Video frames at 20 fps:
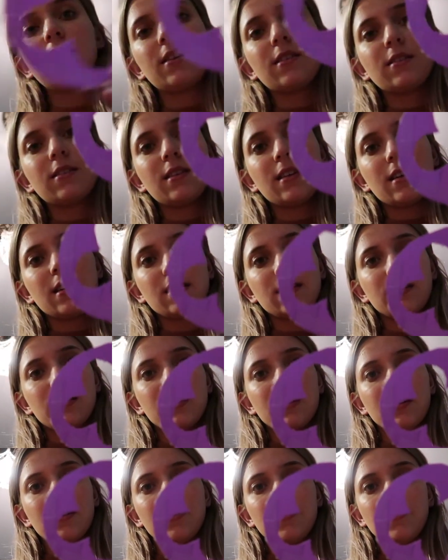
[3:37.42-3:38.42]
There's this
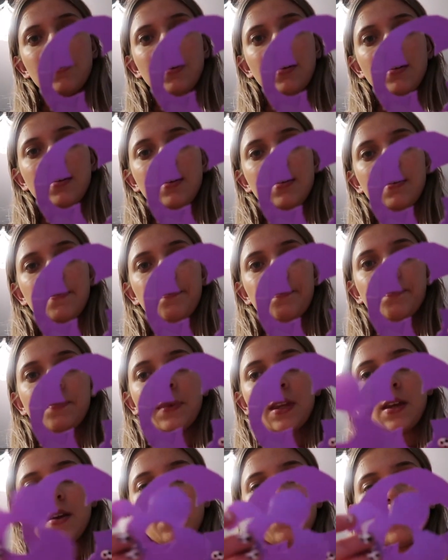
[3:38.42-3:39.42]
one
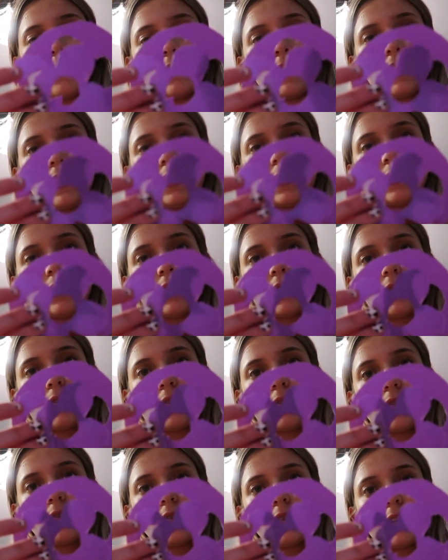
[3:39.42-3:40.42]
with this
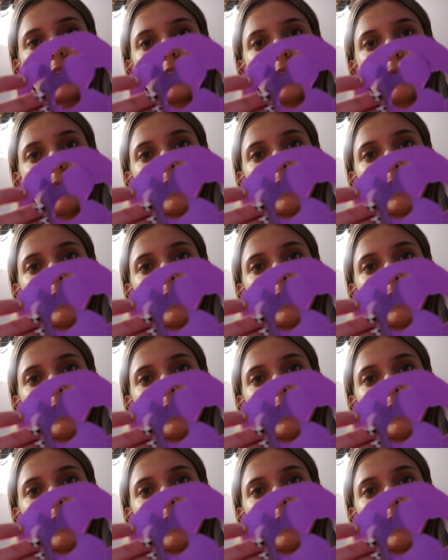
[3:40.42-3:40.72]
circle in the